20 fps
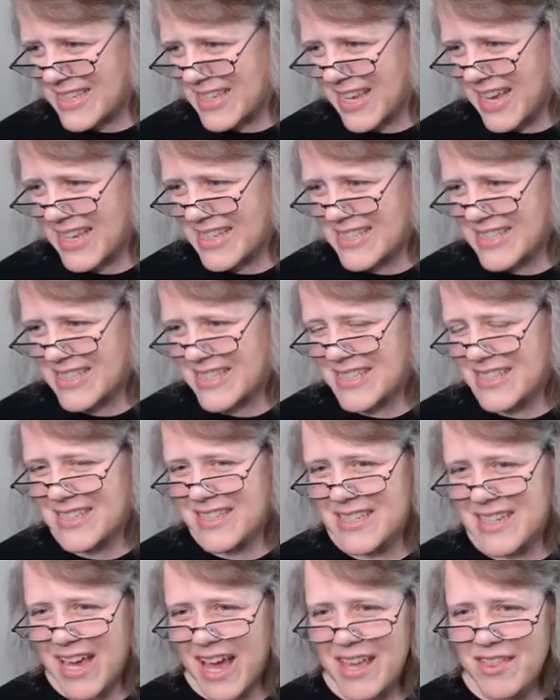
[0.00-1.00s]
yes.
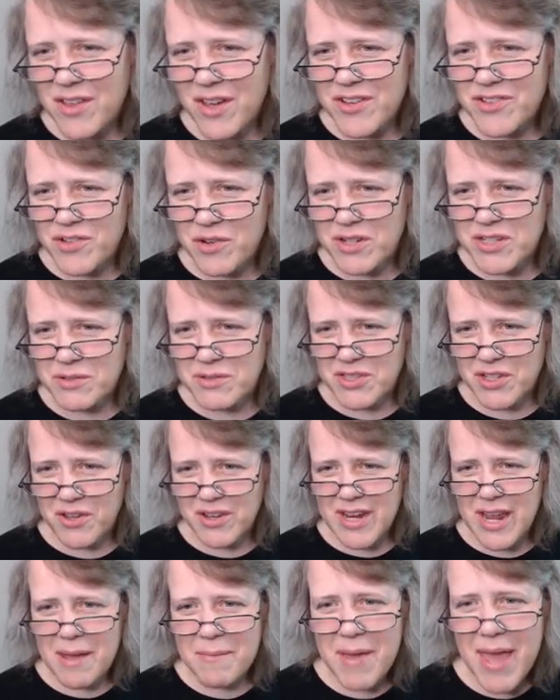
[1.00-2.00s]
I thought George was a good
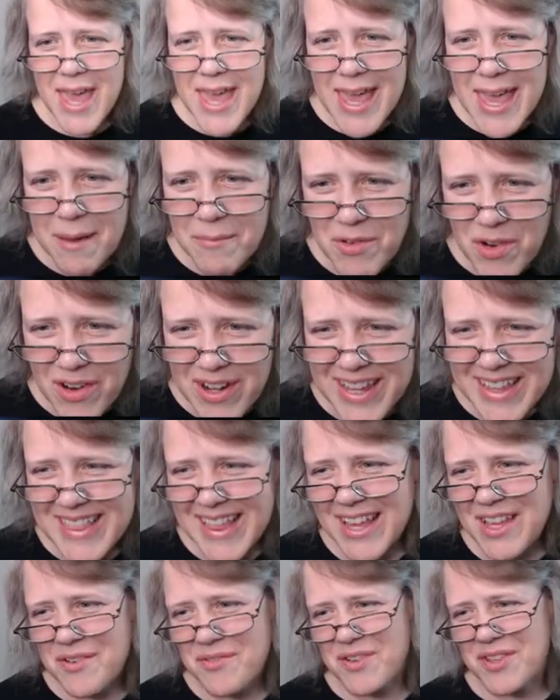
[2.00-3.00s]
name. Hey, I'm Groening.
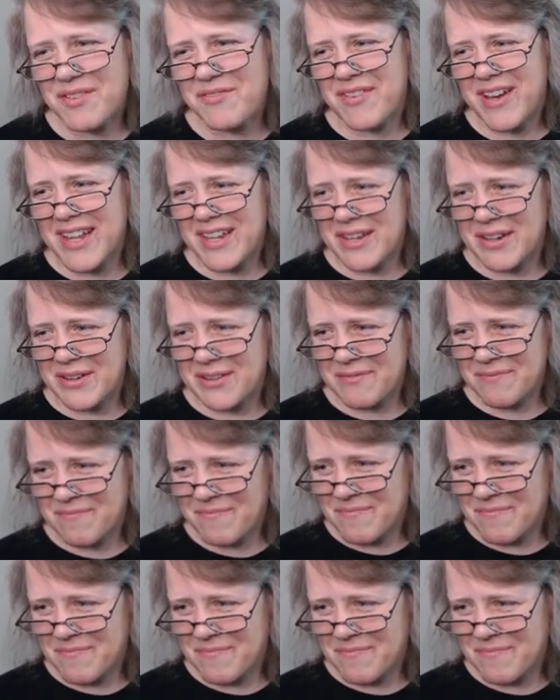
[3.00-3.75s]
Thank you for the follow.